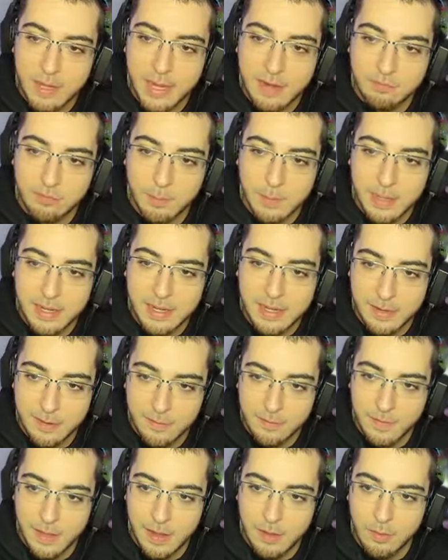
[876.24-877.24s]
one to hit from in
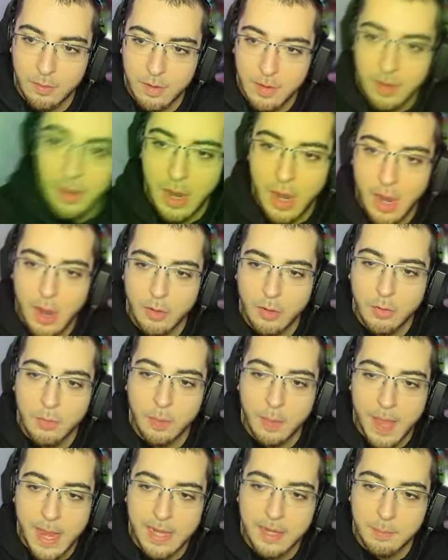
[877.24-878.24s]
here though. Oh, you
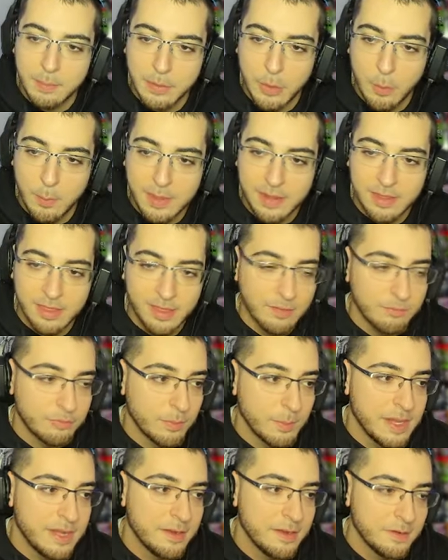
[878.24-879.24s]
landed, but nobody's hit
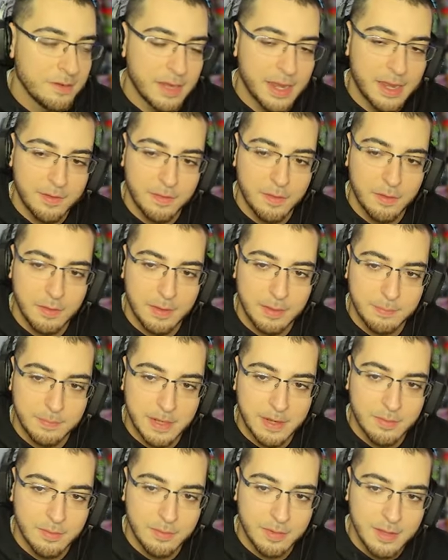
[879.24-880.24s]
from in here yet though,
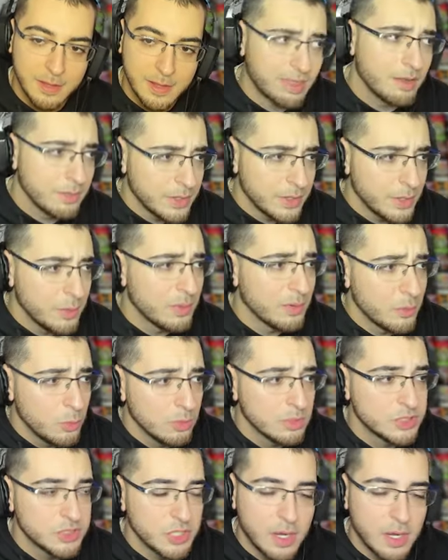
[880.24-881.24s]
Hypno. So you know what,
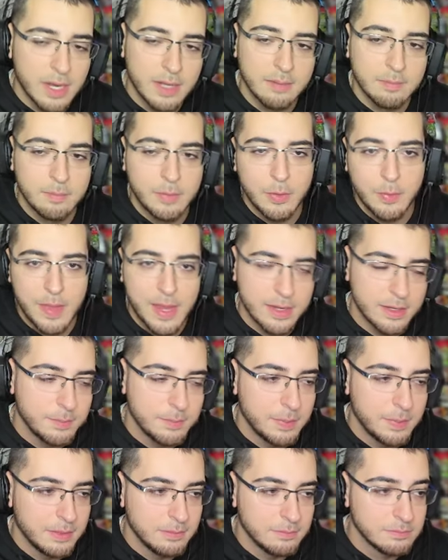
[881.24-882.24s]
cool shot. You
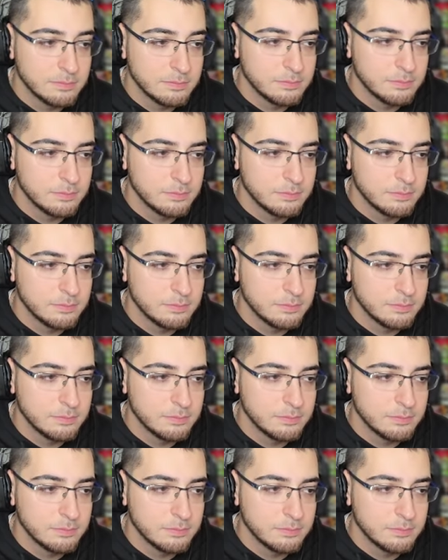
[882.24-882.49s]
landed, but